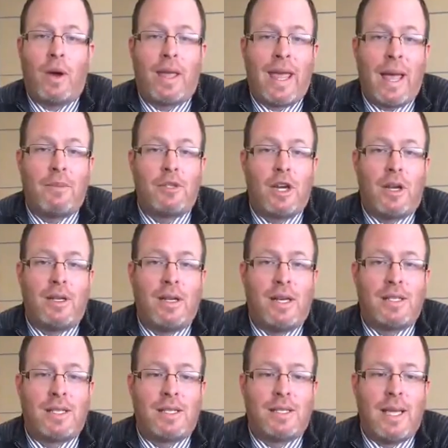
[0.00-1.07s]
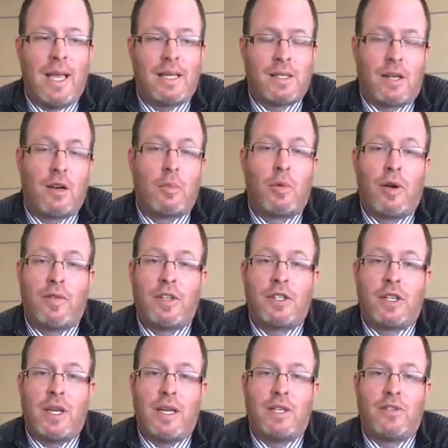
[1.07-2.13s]
And what mm-hmm. Camp Jenny does is it takes
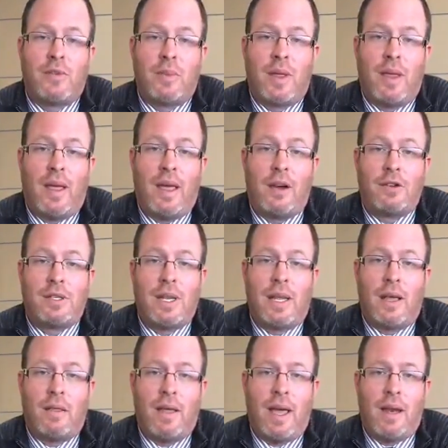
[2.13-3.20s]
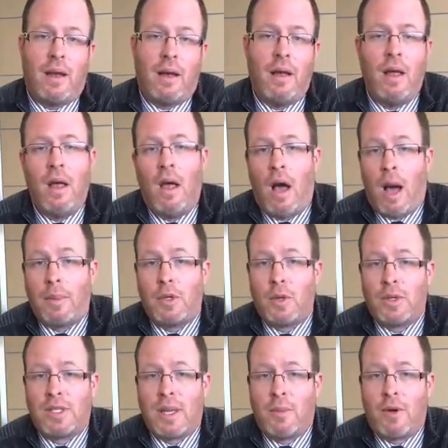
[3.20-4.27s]
underprivileged kids from inner city Atlanta up
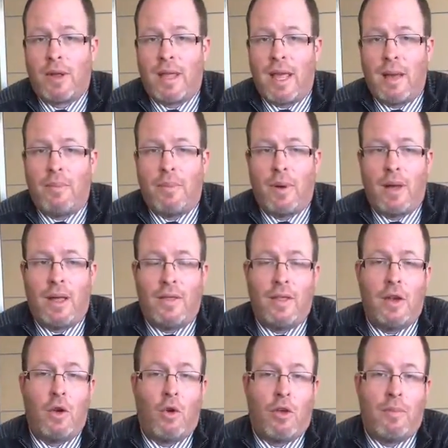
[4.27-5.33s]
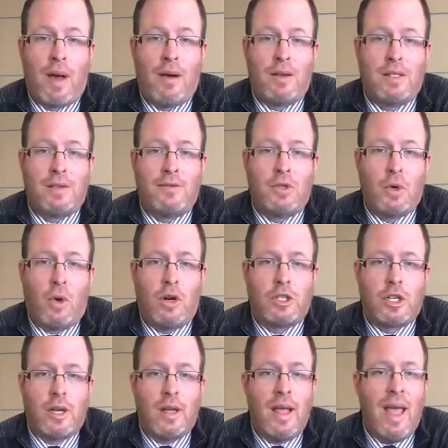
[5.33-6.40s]
to a summer camp uh, in the North Mountains of
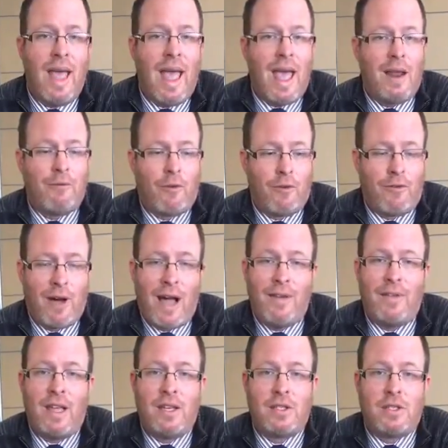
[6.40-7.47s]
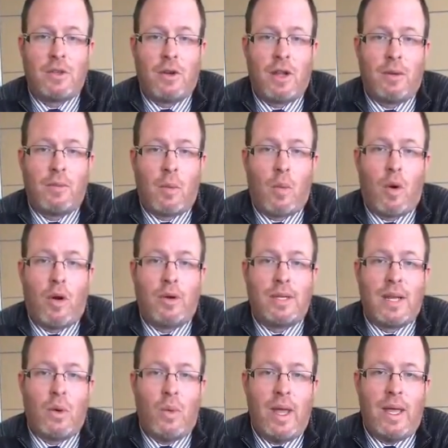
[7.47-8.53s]
Georgia. And for five days during Memorial
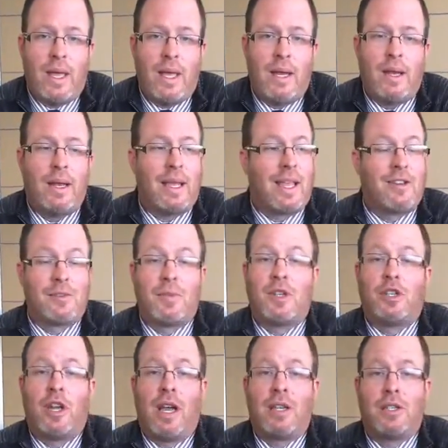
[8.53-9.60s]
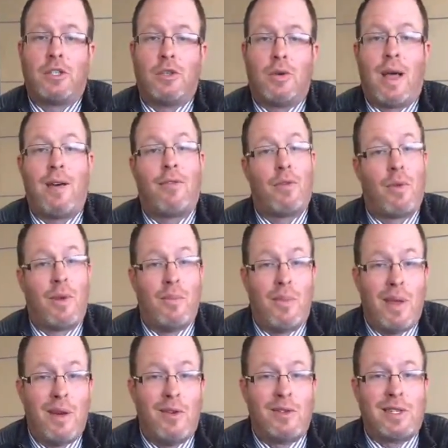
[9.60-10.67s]
Day weekend, it gives them a chance to have three
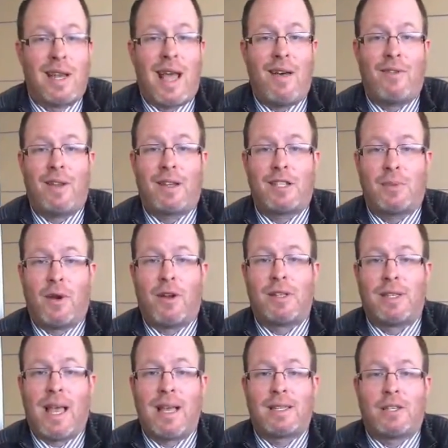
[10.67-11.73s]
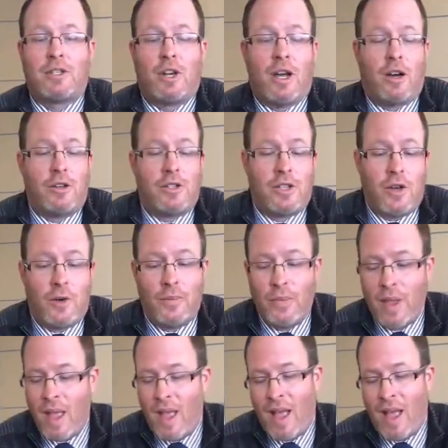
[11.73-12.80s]
meals and have an experience as a child. So
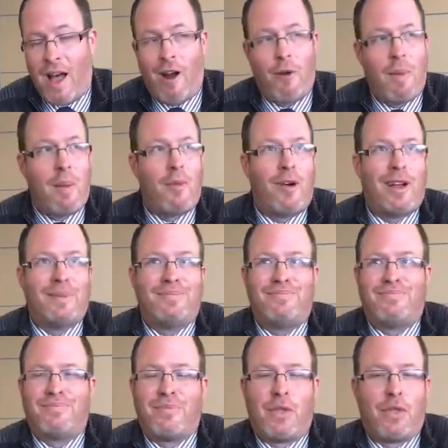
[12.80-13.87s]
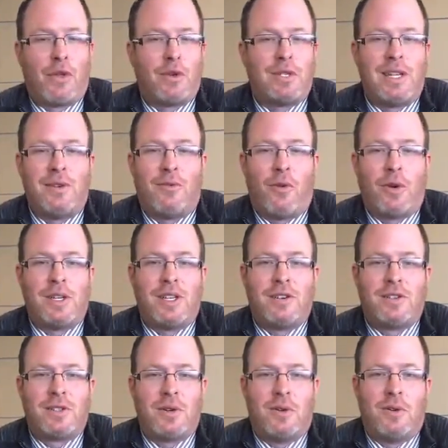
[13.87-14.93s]
I remember at 13, 14
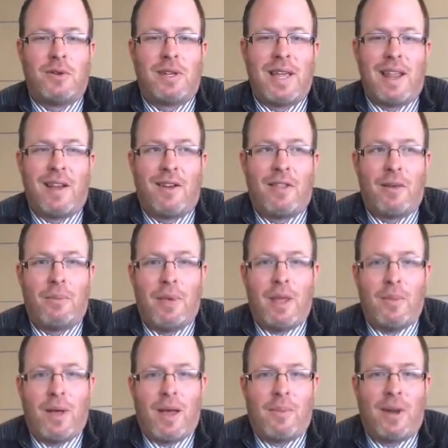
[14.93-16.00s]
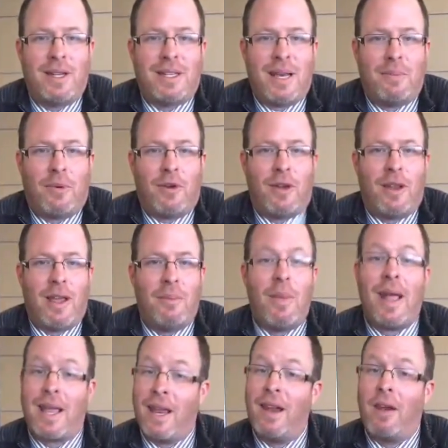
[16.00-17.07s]
years old getting on the bimah at my temple and, and
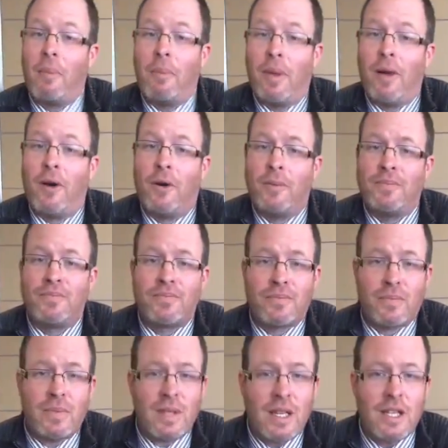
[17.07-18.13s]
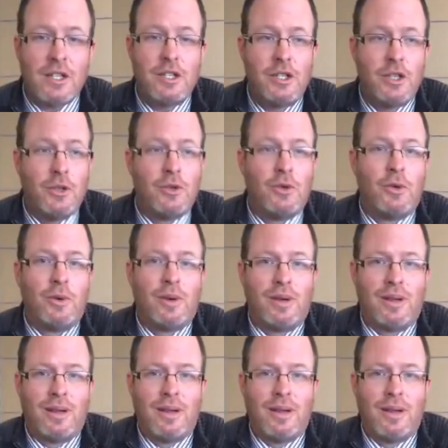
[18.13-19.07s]
making an appeal to and